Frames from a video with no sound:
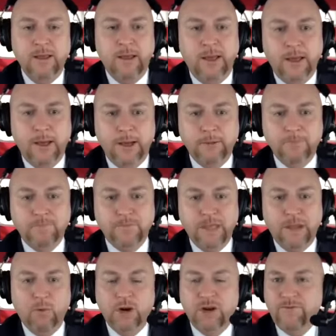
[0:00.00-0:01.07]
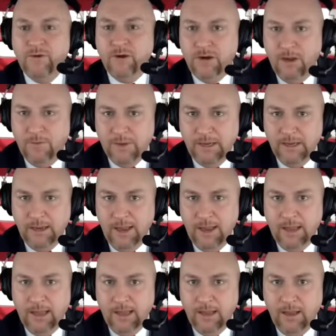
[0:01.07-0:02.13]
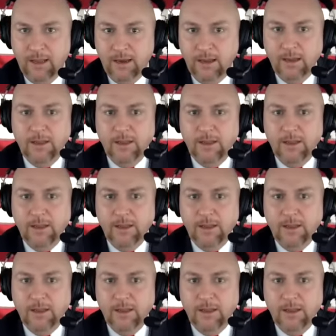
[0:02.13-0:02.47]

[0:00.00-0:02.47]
working for a company, and